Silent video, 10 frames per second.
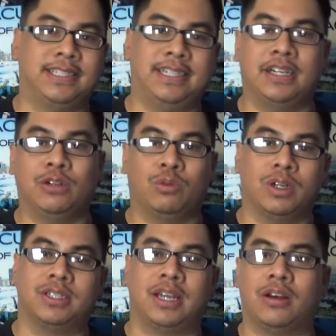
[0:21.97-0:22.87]
year
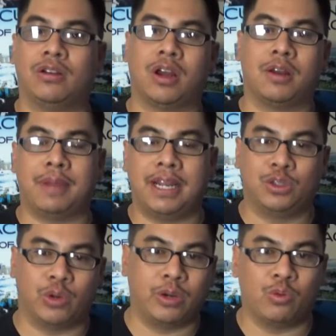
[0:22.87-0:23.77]
was held on May
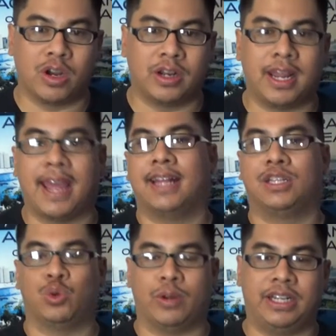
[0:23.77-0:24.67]
21 and
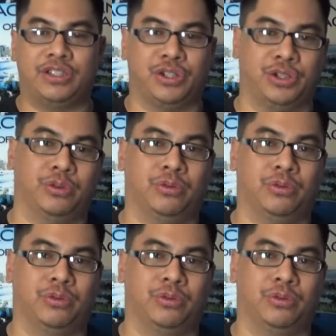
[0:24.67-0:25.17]
22.